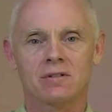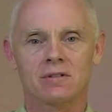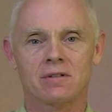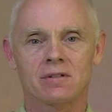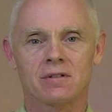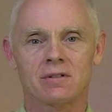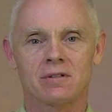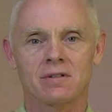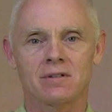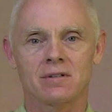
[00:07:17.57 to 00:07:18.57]

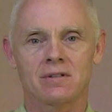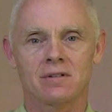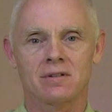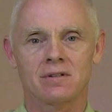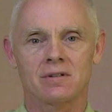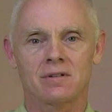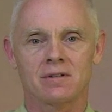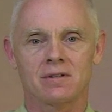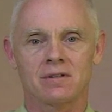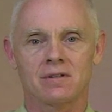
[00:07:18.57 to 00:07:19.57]

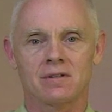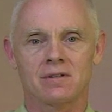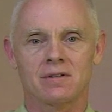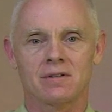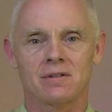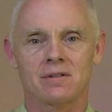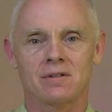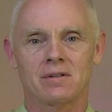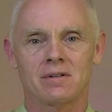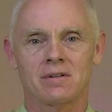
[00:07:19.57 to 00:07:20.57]

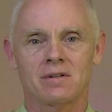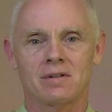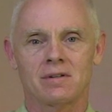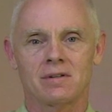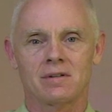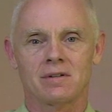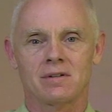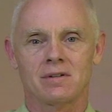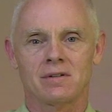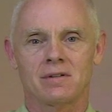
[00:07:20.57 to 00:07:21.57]

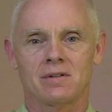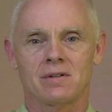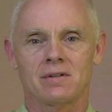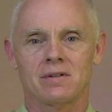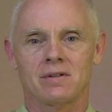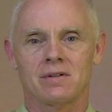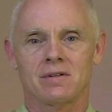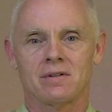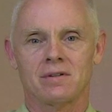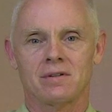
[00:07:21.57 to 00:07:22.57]

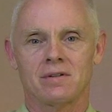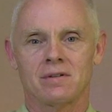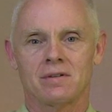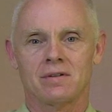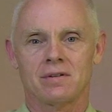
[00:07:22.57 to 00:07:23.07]
Nothing is said.